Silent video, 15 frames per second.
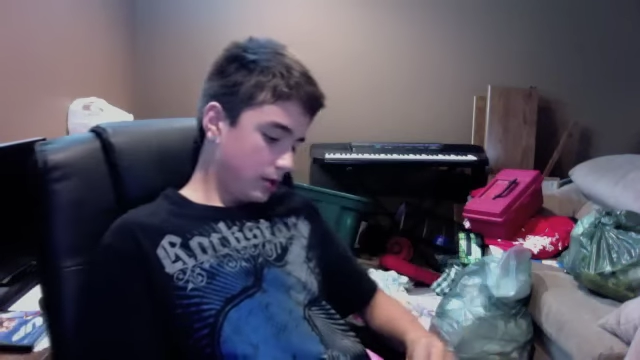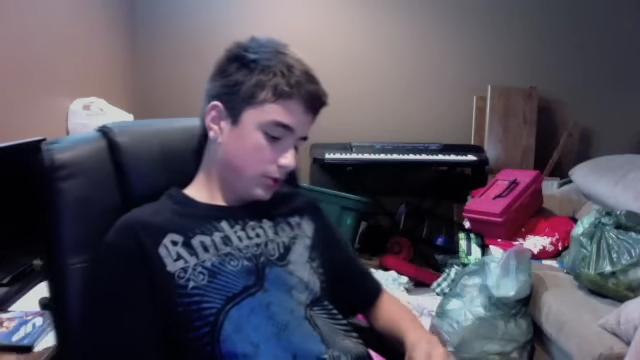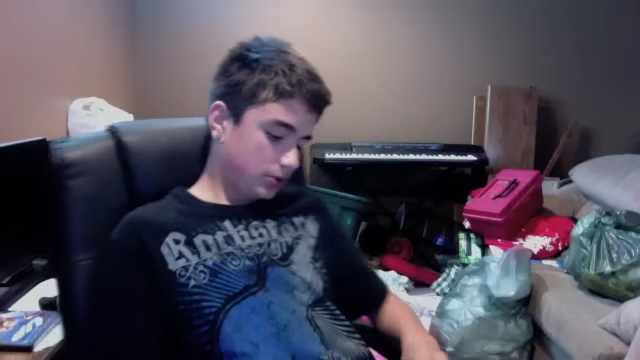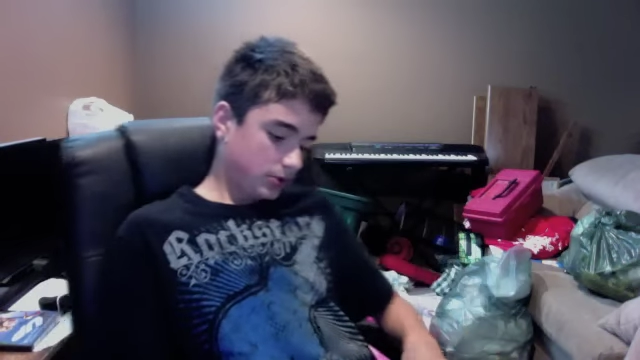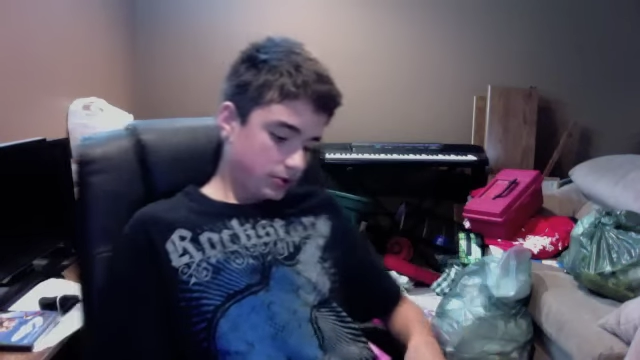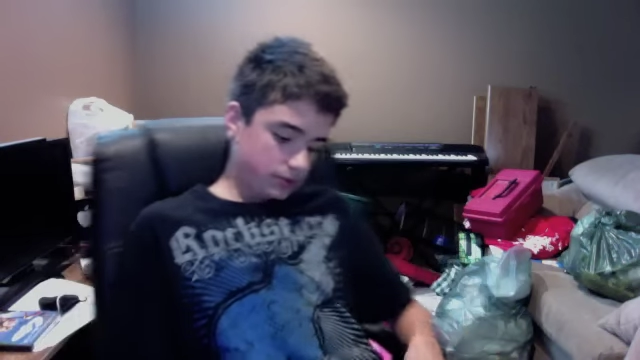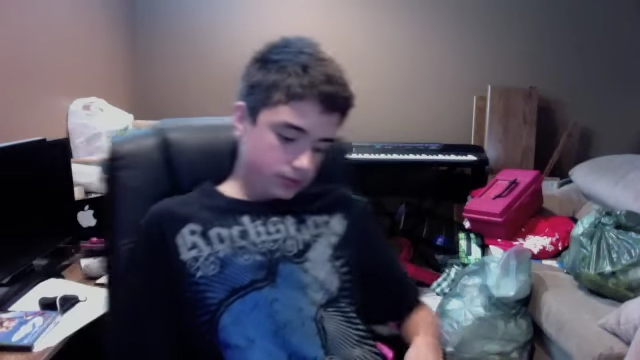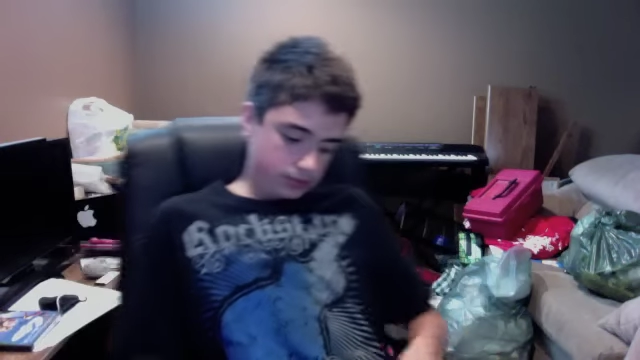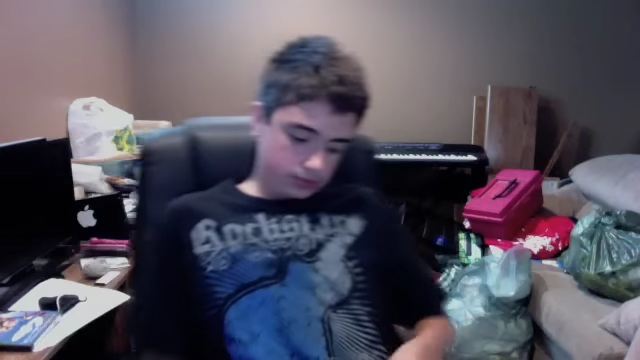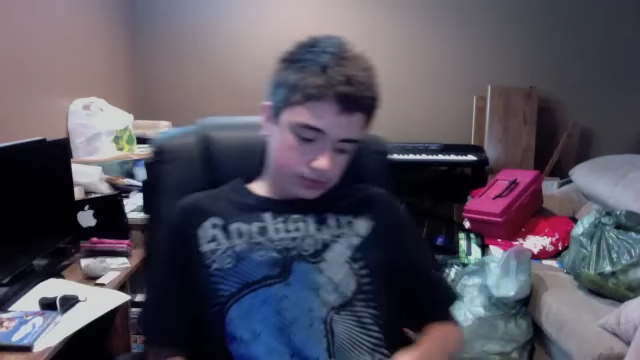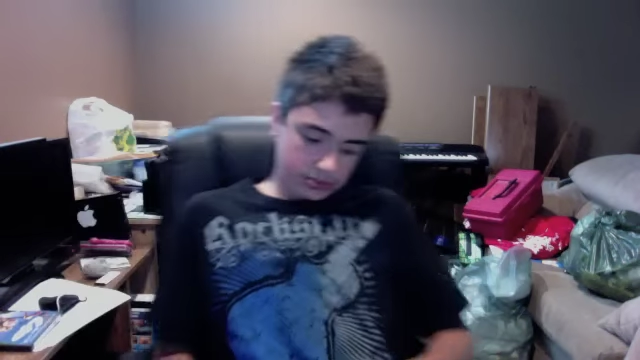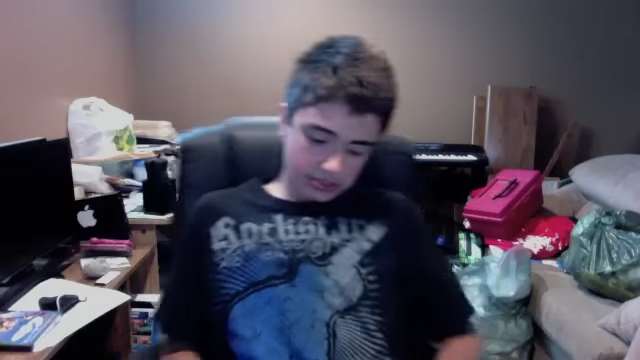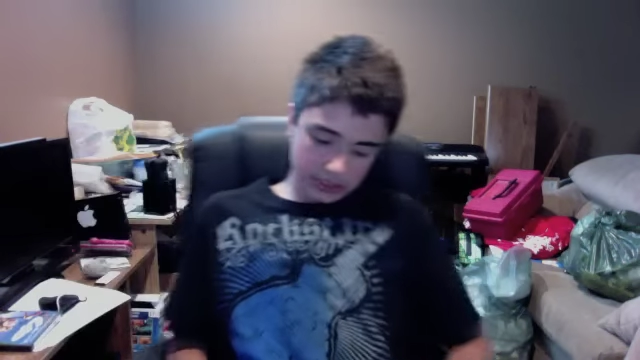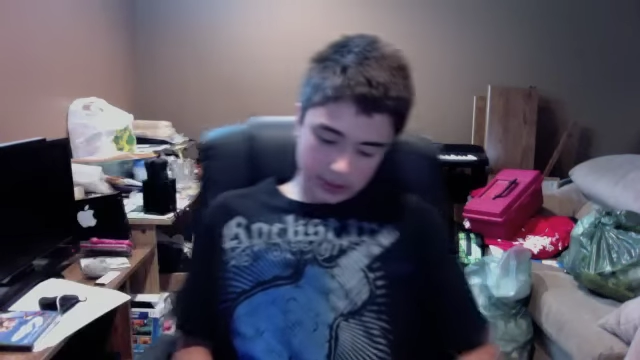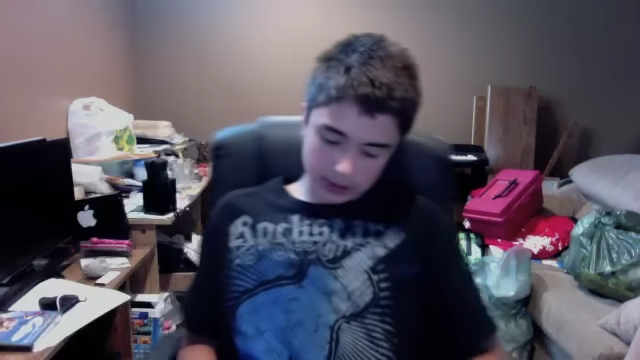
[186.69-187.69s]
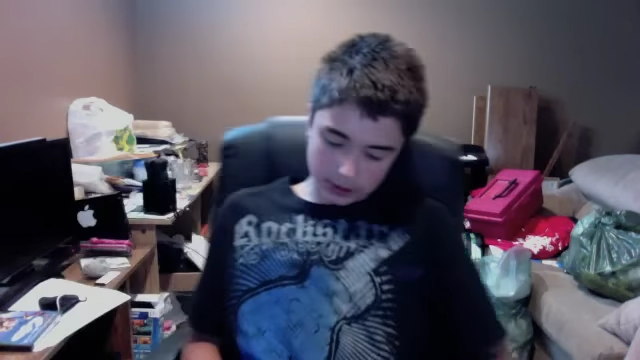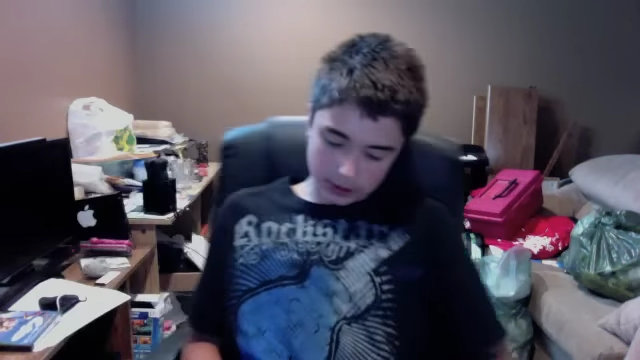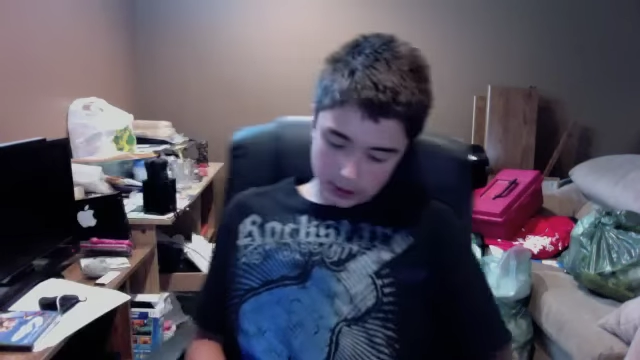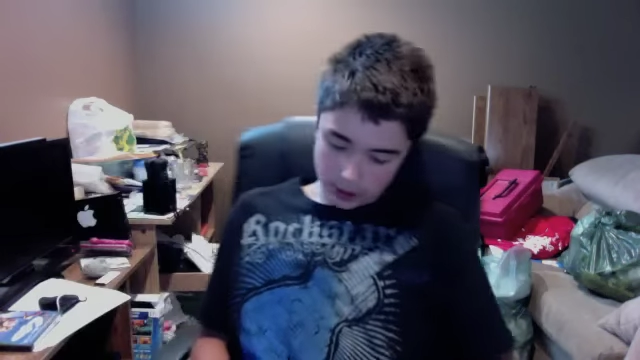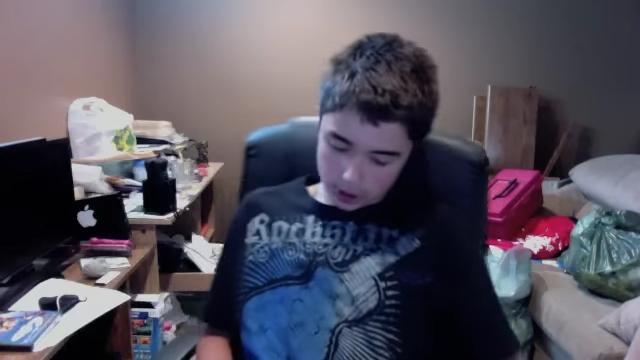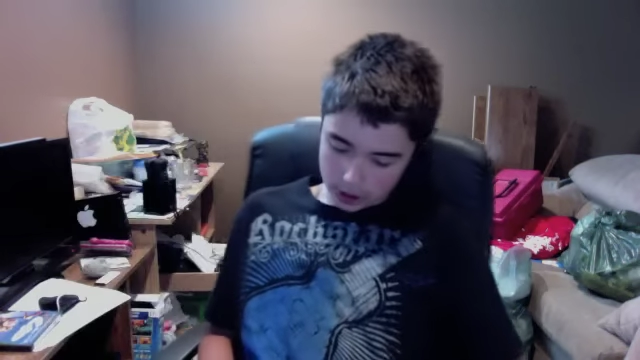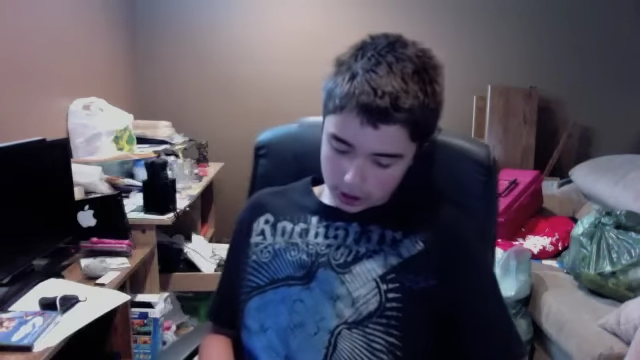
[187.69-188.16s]
Some scene
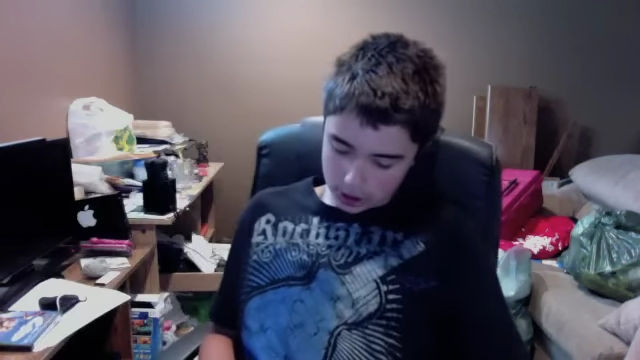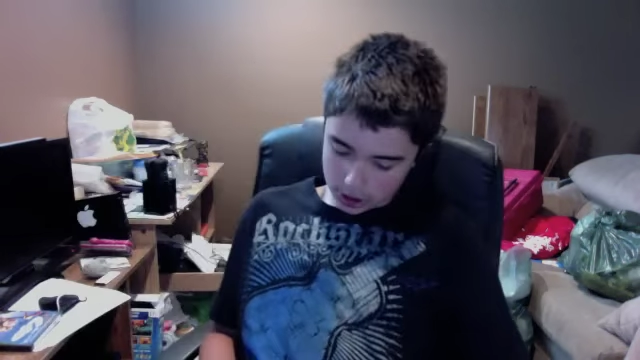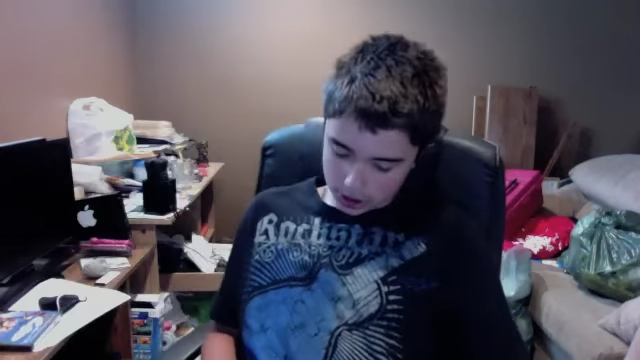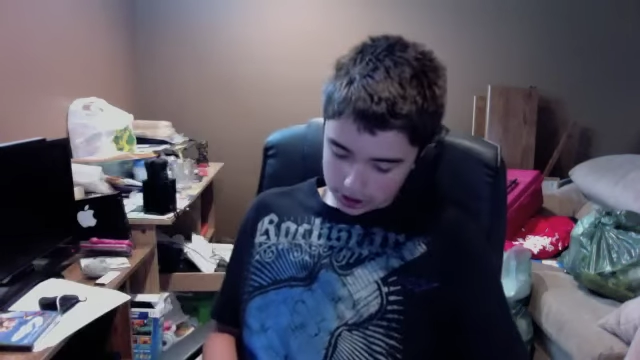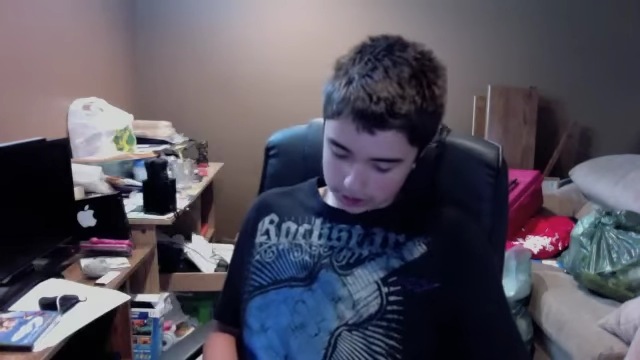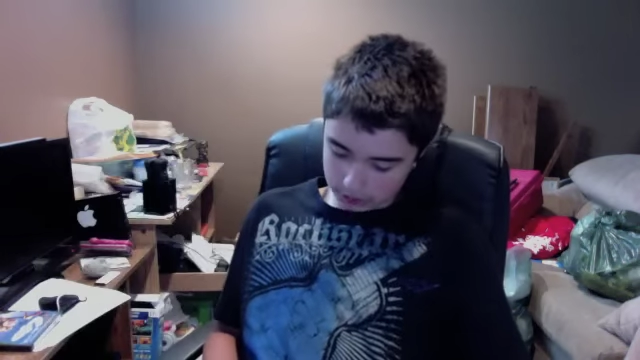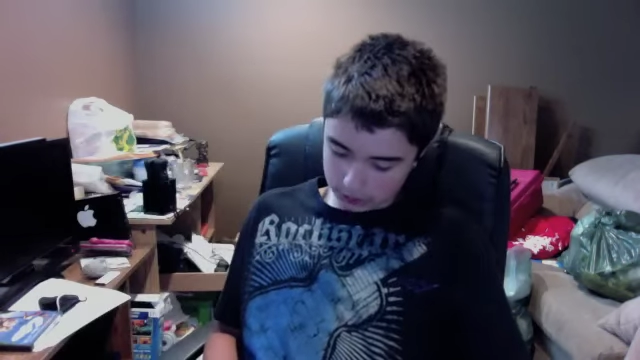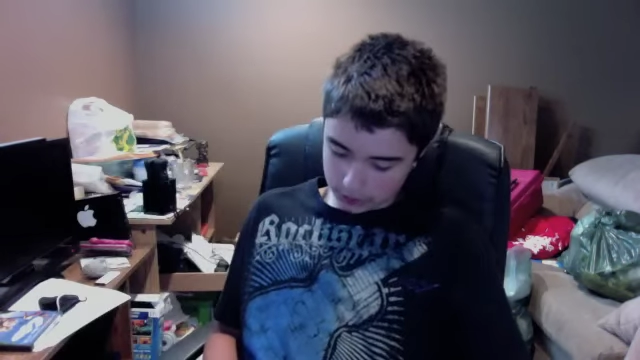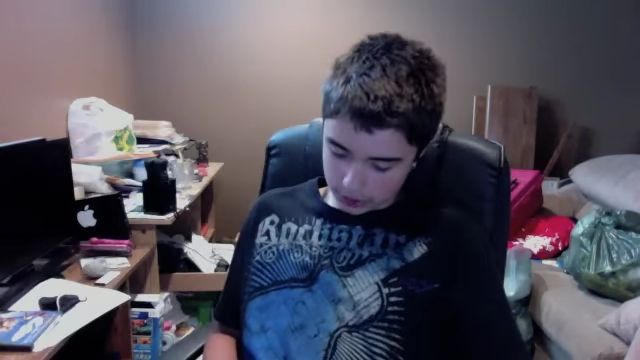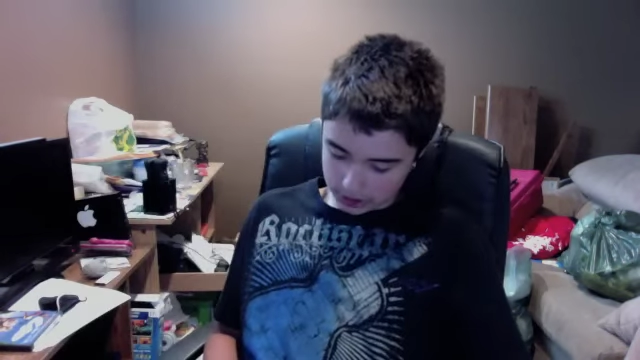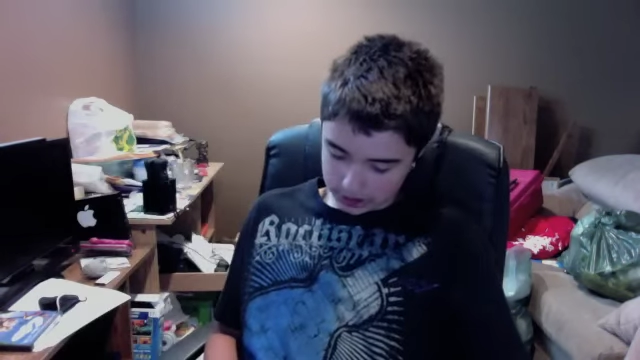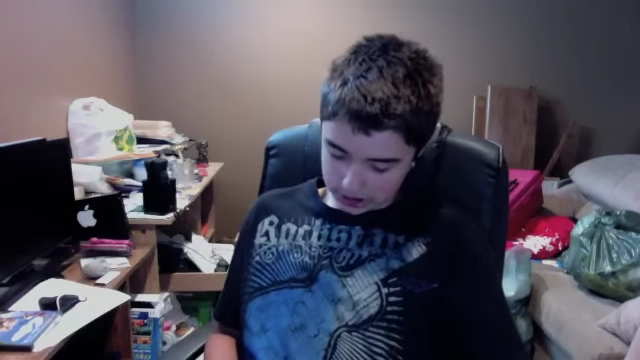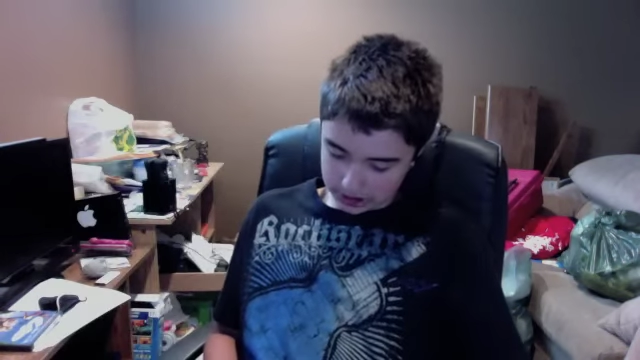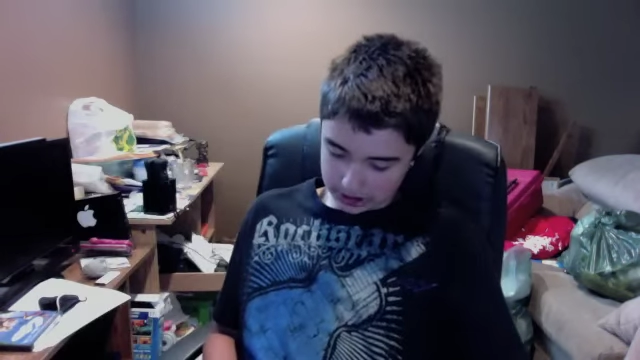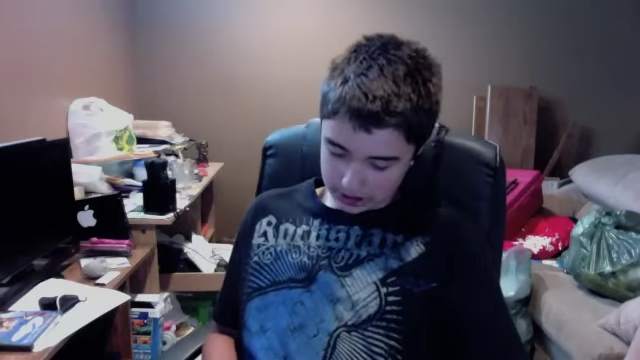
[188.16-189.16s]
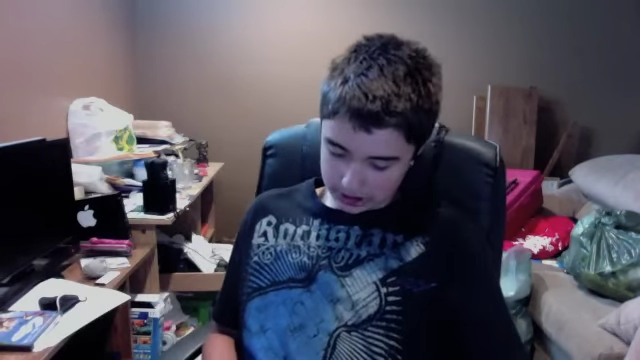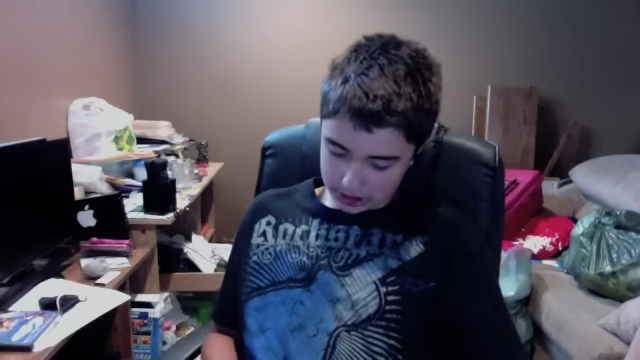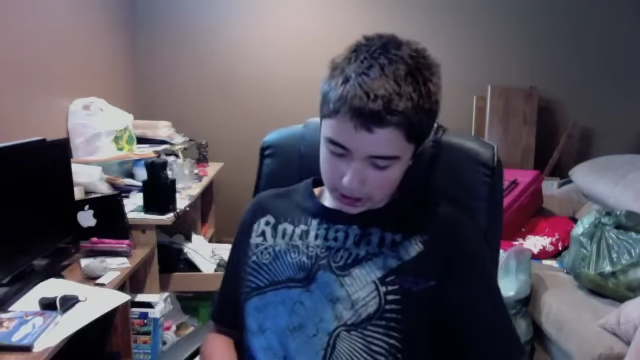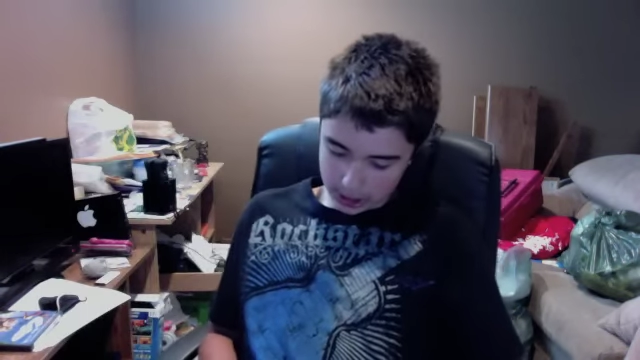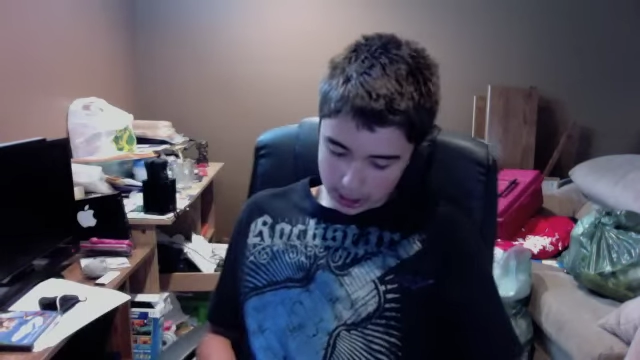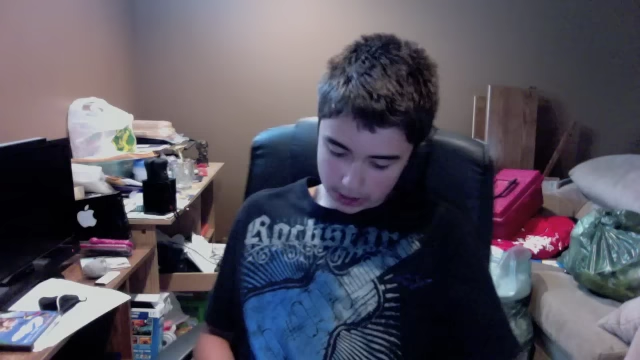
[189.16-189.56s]
cards. What else has he got?